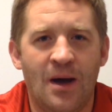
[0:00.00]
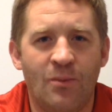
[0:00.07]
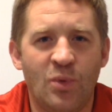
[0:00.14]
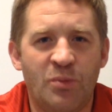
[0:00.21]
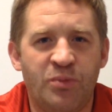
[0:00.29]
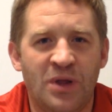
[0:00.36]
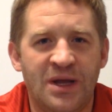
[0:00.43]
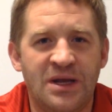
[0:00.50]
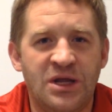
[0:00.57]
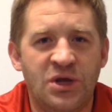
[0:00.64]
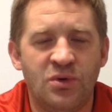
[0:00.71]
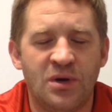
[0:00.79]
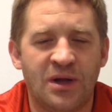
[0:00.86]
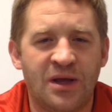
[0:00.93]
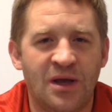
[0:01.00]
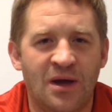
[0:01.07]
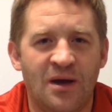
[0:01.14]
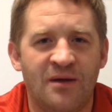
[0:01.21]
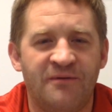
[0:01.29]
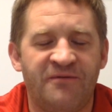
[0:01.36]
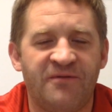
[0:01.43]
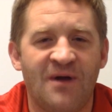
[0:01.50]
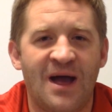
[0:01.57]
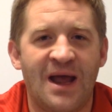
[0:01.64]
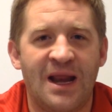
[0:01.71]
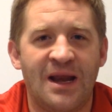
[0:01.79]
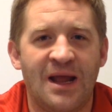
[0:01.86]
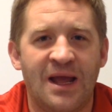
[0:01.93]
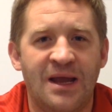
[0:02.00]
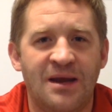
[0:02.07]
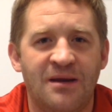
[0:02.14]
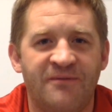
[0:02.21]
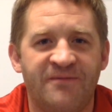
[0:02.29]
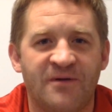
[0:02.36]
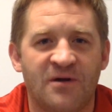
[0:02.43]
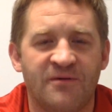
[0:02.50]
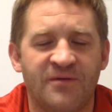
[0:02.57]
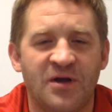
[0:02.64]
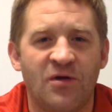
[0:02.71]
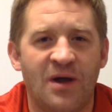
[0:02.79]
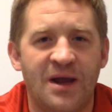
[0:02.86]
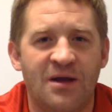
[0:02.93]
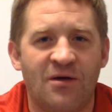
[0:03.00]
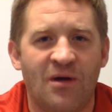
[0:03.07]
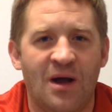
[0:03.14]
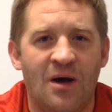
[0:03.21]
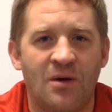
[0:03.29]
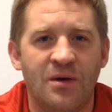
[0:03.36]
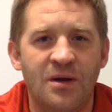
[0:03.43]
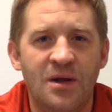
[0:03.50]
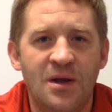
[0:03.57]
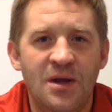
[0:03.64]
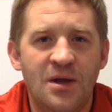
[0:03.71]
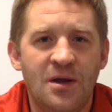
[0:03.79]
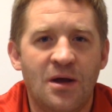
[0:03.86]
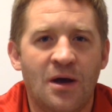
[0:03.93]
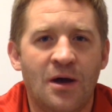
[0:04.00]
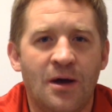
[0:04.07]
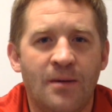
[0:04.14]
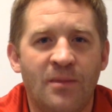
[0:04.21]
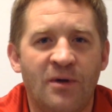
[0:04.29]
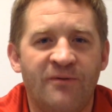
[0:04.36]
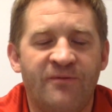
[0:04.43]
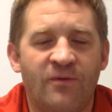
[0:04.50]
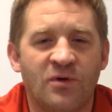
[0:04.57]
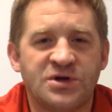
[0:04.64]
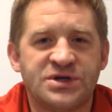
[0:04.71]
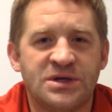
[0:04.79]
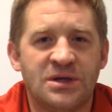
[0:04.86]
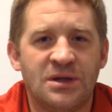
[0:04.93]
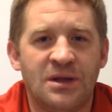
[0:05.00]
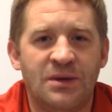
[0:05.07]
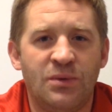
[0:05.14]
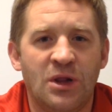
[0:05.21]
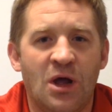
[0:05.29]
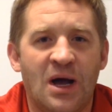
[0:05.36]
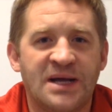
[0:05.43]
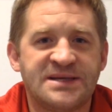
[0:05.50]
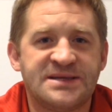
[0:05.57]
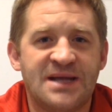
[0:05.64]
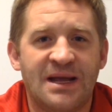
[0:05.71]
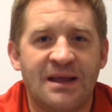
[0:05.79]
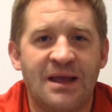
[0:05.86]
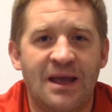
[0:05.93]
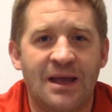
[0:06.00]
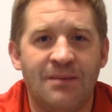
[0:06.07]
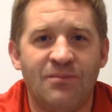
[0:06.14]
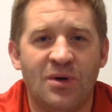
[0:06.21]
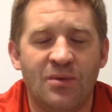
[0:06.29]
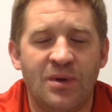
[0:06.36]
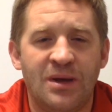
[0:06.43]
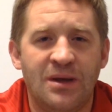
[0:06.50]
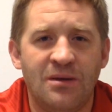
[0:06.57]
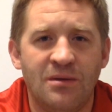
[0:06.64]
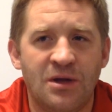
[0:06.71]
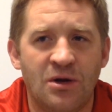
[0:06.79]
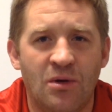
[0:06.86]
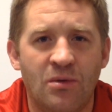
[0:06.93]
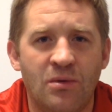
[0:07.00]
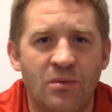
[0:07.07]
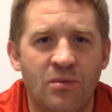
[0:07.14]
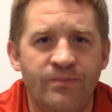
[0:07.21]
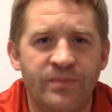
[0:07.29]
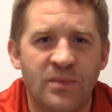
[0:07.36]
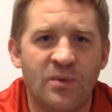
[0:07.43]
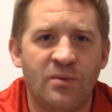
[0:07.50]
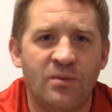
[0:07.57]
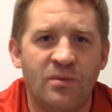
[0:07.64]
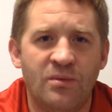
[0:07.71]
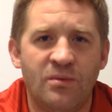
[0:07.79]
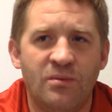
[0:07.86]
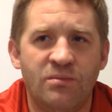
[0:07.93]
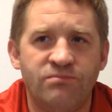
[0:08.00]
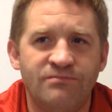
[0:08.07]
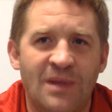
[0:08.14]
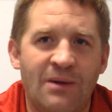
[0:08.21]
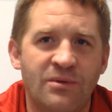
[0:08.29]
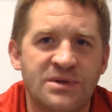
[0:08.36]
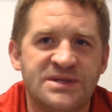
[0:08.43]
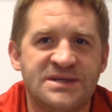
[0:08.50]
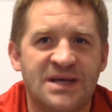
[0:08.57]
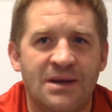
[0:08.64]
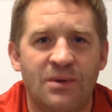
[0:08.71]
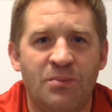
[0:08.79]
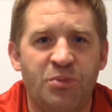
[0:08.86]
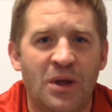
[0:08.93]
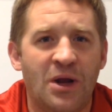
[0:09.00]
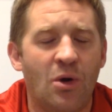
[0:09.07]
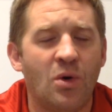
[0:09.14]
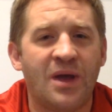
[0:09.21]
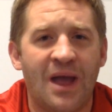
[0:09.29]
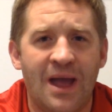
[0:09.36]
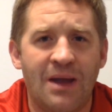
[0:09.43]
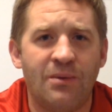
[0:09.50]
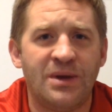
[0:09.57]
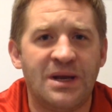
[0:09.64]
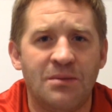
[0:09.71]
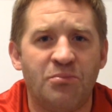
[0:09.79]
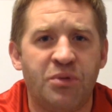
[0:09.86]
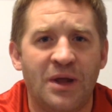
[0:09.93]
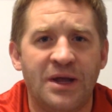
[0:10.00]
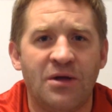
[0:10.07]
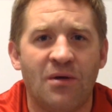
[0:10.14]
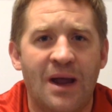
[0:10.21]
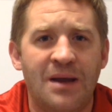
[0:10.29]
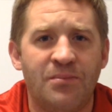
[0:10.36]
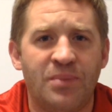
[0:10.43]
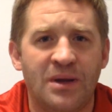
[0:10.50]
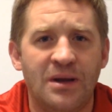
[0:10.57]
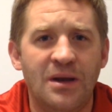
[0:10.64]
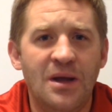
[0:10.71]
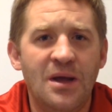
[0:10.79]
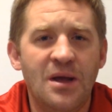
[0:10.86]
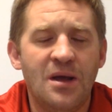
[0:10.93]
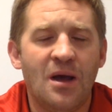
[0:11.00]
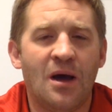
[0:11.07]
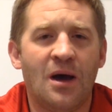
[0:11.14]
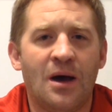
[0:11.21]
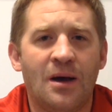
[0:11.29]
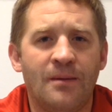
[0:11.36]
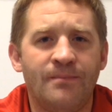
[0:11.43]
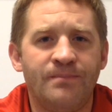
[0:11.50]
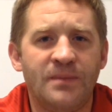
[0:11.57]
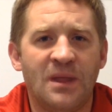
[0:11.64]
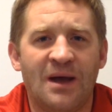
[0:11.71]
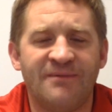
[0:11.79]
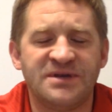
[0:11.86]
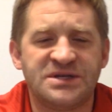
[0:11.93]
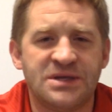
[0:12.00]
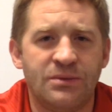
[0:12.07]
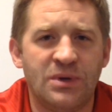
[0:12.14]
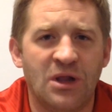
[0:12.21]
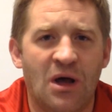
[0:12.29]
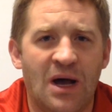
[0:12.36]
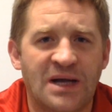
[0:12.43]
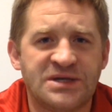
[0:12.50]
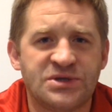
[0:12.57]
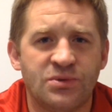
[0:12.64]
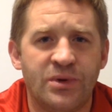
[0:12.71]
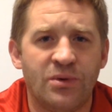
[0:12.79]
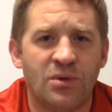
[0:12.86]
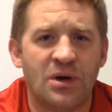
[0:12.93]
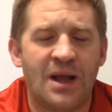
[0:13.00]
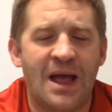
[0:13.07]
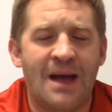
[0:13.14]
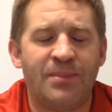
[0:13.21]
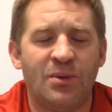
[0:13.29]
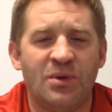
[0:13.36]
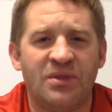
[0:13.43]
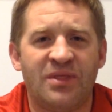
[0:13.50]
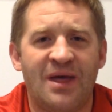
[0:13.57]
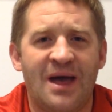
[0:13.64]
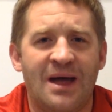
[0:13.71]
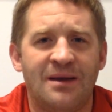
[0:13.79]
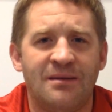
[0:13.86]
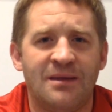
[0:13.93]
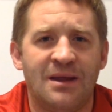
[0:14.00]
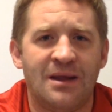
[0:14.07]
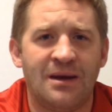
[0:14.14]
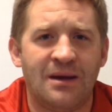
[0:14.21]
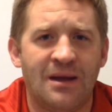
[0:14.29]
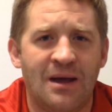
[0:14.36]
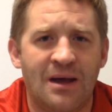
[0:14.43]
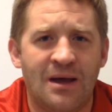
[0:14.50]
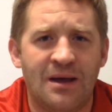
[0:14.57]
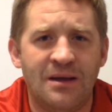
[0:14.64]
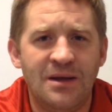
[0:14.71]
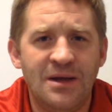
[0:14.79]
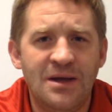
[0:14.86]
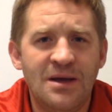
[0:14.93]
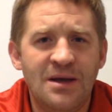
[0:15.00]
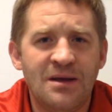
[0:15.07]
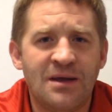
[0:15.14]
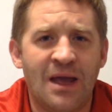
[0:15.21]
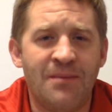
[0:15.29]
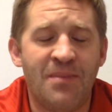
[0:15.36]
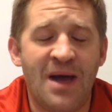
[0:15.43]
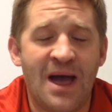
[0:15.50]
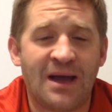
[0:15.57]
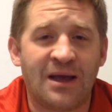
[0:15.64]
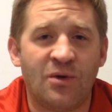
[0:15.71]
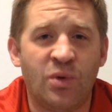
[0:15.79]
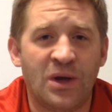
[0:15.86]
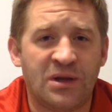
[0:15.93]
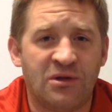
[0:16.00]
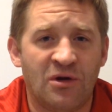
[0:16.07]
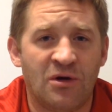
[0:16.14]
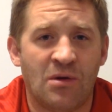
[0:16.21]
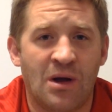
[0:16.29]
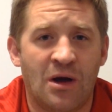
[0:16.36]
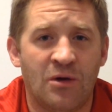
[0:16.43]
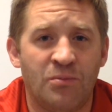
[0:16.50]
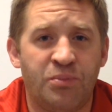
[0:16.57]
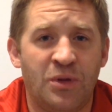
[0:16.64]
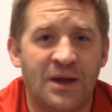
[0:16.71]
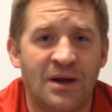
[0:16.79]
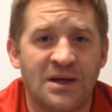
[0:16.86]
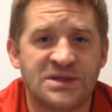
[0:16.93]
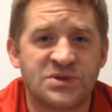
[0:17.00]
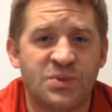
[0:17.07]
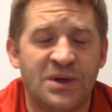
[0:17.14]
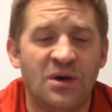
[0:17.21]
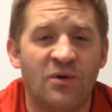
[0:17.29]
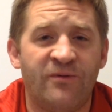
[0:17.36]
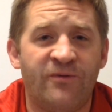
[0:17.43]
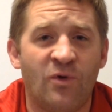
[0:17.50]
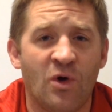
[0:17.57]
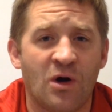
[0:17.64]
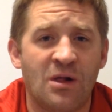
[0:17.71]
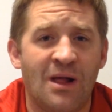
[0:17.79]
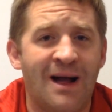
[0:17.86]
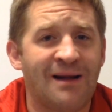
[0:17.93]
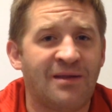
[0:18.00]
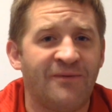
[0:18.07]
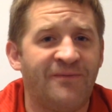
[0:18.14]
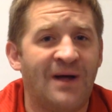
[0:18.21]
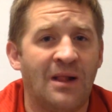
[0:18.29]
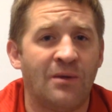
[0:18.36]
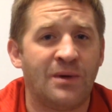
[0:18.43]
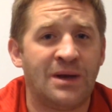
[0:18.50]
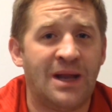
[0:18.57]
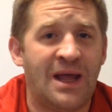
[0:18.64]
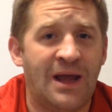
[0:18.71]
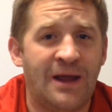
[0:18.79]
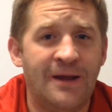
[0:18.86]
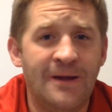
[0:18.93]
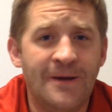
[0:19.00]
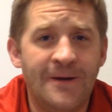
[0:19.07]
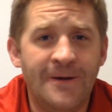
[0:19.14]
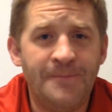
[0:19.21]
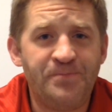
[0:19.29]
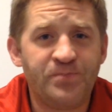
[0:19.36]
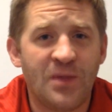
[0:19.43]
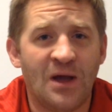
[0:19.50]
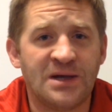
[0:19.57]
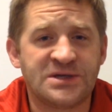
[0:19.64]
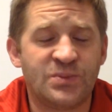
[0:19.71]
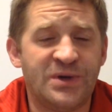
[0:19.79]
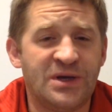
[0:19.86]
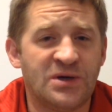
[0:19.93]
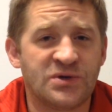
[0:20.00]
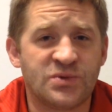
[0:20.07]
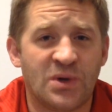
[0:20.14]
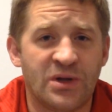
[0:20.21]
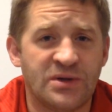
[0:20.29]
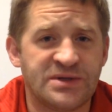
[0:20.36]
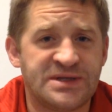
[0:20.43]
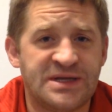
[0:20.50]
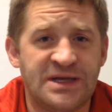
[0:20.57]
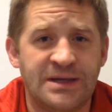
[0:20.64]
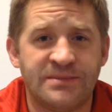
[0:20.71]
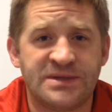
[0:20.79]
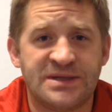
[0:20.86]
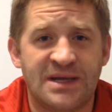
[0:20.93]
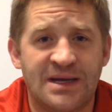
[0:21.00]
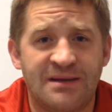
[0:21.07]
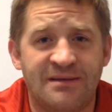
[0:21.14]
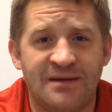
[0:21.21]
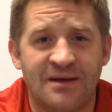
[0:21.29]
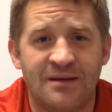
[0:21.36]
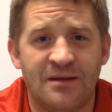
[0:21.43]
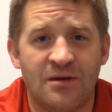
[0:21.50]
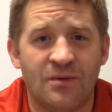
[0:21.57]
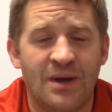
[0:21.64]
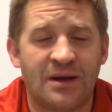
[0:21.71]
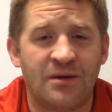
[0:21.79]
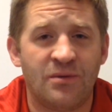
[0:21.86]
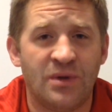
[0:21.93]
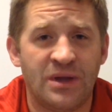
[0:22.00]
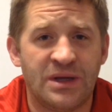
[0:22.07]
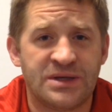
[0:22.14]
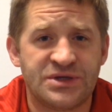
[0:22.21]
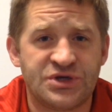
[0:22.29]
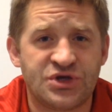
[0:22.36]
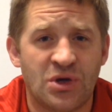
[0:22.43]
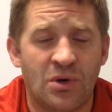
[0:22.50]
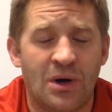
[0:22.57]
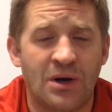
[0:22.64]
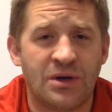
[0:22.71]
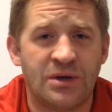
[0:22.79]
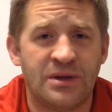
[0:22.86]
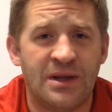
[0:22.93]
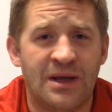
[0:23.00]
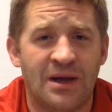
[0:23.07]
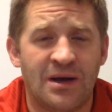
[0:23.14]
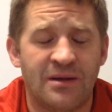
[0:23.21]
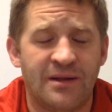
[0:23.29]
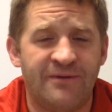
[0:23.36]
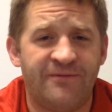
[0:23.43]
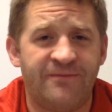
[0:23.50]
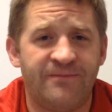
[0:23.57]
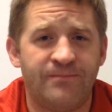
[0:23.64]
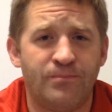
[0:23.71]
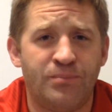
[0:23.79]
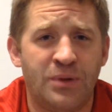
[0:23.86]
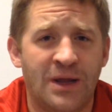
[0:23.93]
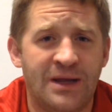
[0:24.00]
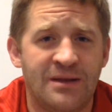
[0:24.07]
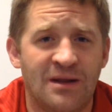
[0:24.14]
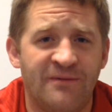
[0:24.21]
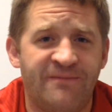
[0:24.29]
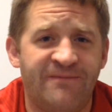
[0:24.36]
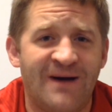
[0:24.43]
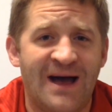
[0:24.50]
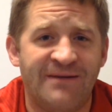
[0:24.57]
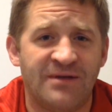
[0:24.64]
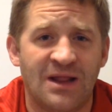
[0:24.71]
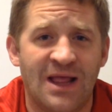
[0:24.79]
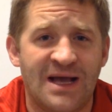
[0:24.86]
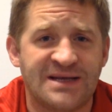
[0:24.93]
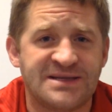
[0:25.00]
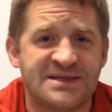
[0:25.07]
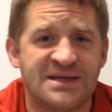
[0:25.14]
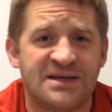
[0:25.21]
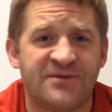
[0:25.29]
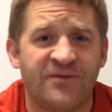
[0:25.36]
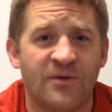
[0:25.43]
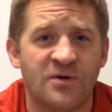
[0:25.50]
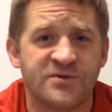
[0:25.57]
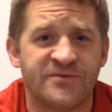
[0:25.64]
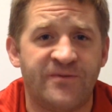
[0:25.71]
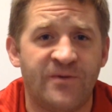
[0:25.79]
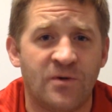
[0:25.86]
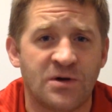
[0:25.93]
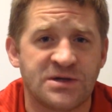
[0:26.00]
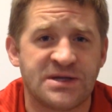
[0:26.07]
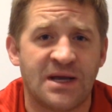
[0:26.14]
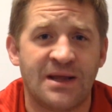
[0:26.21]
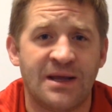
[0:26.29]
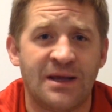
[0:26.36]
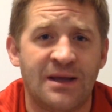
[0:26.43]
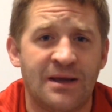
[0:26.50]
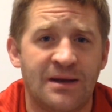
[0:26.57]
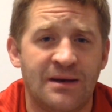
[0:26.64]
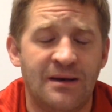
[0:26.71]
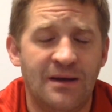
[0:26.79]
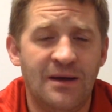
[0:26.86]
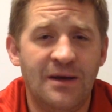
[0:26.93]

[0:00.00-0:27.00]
We played Utica on Friday night in front of a great crowd. Unfortunately, we lost that game, but we, you know, I would say we played okay. We didn't play great, but obviously we lost, so we weren't happy with that. And then came back, a quick turnaround, played Oswego 4 o'clock the following day. Oswego is one of those teams that their record really doesn't show how good they are. They've played in the five of the last six Frozen Fours, I think, and